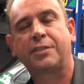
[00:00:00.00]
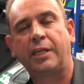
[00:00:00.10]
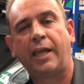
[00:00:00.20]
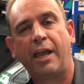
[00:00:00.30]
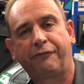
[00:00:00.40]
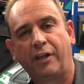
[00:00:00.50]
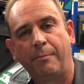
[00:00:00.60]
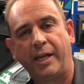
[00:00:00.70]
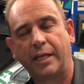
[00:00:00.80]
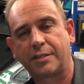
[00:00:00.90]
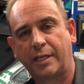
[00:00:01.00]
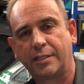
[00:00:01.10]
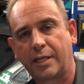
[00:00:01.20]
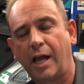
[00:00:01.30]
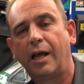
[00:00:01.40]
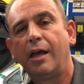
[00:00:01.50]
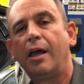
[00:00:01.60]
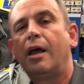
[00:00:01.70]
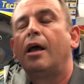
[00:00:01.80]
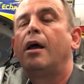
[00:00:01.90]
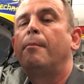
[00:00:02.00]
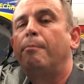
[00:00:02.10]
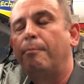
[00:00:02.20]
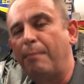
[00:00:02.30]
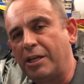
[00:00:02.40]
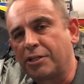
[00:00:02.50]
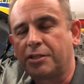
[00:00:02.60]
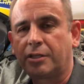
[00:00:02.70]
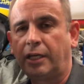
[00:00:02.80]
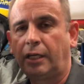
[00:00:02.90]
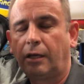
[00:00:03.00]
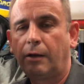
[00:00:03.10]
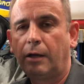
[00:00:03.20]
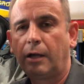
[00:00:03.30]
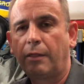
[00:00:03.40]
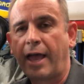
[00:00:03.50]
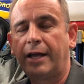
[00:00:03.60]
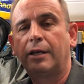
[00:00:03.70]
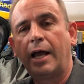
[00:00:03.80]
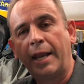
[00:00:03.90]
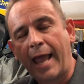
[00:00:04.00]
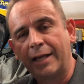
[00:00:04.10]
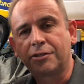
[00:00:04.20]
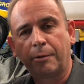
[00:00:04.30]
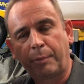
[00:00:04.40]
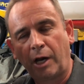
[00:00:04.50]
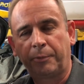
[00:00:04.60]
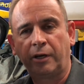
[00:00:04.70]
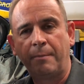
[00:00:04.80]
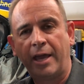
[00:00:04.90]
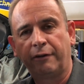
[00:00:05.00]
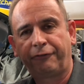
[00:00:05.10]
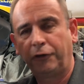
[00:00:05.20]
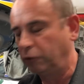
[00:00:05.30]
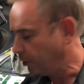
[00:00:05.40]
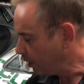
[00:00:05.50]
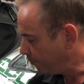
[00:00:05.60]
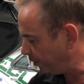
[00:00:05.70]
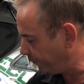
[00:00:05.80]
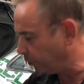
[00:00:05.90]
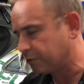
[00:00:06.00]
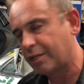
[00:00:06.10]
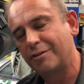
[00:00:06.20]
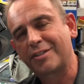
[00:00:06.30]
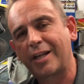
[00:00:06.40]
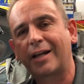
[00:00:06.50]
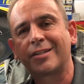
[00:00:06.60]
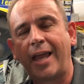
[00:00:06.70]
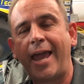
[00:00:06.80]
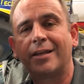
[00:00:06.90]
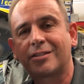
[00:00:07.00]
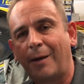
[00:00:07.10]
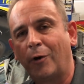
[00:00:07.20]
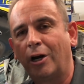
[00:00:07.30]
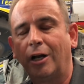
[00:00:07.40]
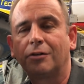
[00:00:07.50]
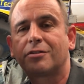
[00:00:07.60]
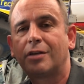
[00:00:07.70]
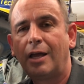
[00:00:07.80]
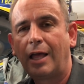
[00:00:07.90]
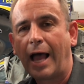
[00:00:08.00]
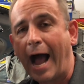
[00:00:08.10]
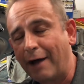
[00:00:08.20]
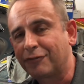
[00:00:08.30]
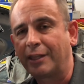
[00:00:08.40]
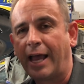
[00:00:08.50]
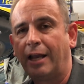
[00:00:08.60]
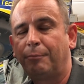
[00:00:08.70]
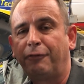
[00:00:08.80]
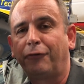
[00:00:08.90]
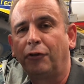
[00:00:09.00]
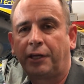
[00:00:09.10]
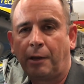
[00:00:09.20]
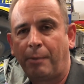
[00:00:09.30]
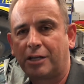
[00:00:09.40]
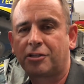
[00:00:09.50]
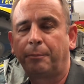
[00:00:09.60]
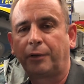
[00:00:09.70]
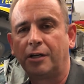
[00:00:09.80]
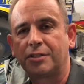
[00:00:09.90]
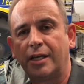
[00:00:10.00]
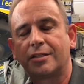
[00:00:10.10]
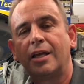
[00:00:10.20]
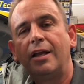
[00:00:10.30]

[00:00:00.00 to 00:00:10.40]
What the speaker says: the airflow meter sensor, measures that and adds an appropriate amount of fuel. But if it also sucks air somewhere else after that, before the combustion process,